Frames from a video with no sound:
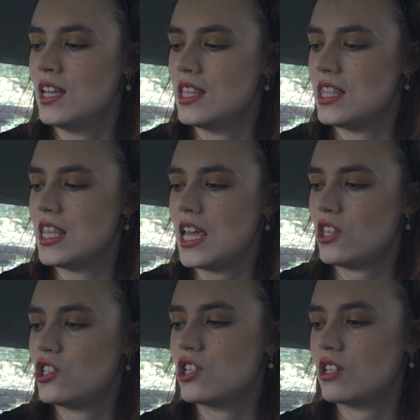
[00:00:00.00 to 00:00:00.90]

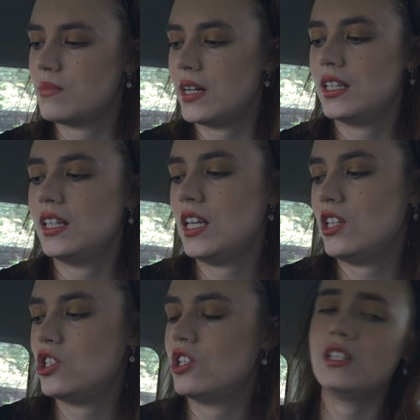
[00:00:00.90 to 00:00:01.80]
nature, mother
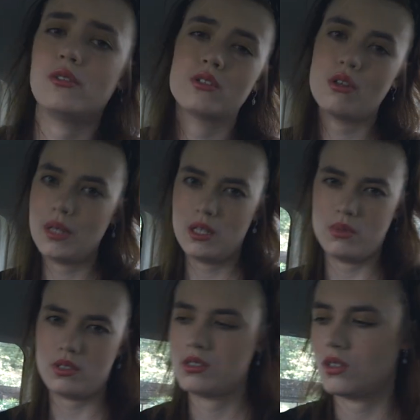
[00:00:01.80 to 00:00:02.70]
nature. There were so many
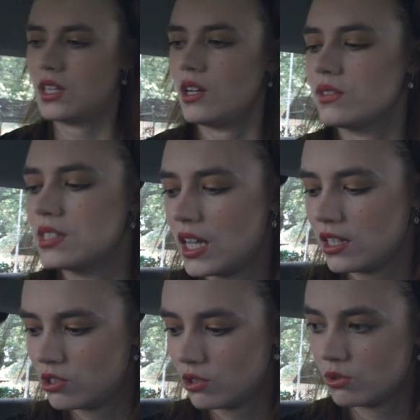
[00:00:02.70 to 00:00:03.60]
birds talking
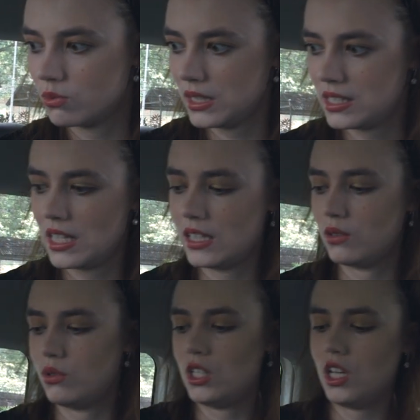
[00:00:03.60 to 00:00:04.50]
outside, so we decided
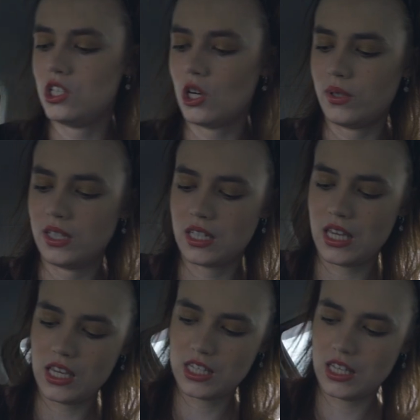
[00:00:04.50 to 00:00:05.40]
to change our
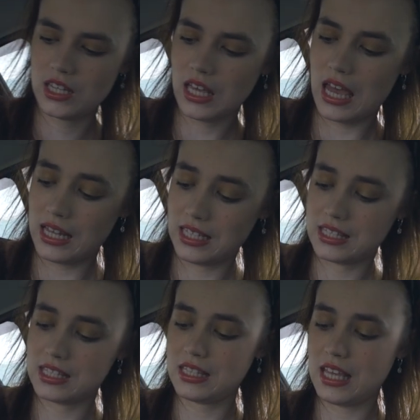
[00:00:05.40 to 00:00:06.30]
location, and
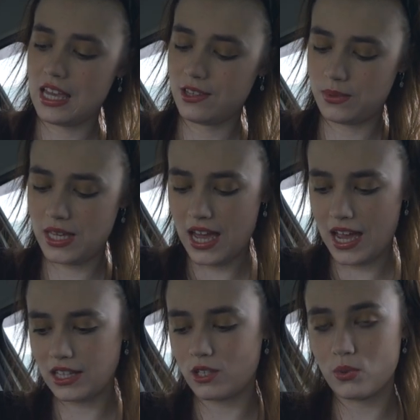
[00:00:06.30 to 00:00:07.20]
instead we
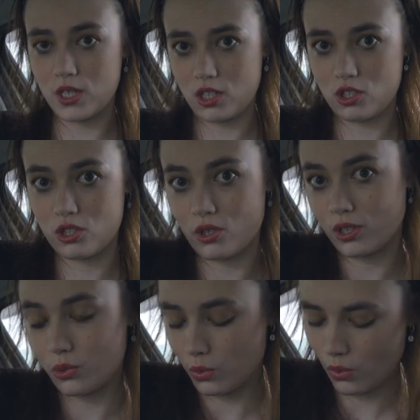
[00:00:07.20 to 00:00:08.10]
had a very
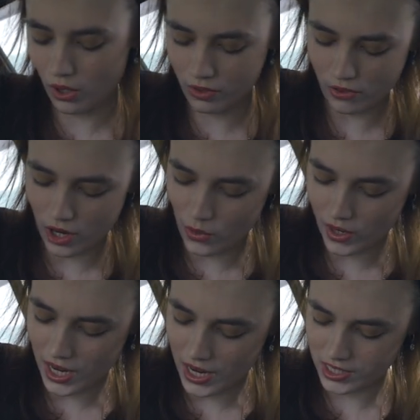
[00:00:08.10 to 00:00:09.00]
short walk for
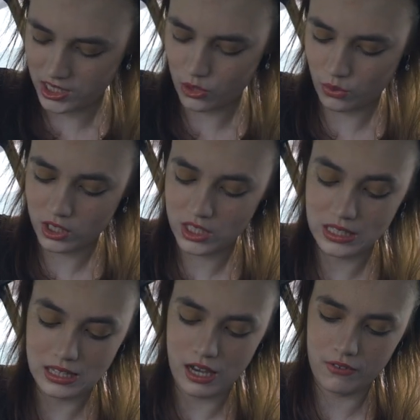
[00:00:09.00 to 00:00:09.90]
our Archie, which he
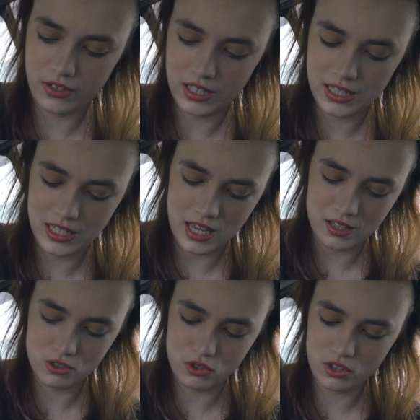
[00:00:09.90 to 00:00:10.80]
definitely
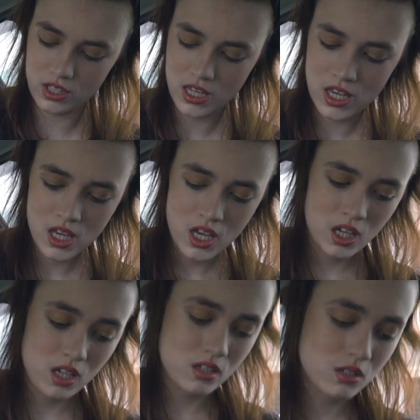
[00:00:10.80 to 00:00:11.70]
enjoyed.
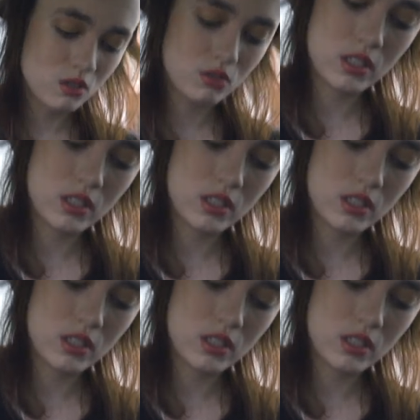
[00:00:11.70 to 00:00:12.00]
He's so